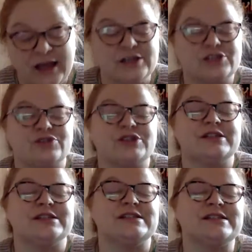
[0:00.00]
so she
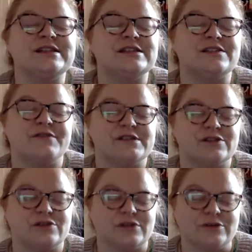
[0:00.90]
can see this
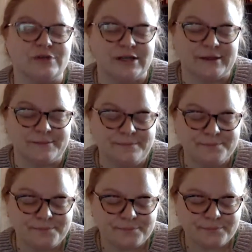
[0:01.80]
physical union
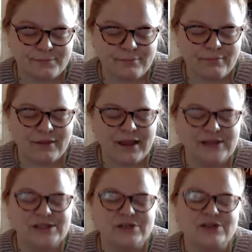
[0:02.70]

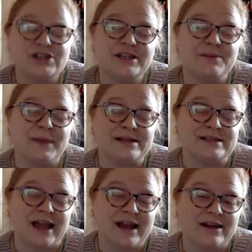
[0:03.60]
and so that she can
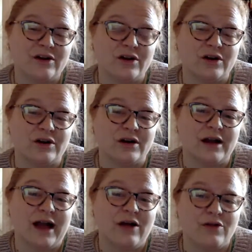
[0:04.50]
maintain her
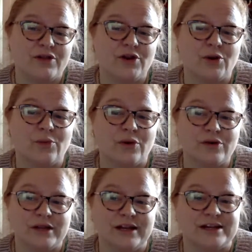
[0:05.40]
health and her
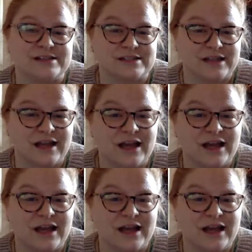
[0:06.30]
worthiness.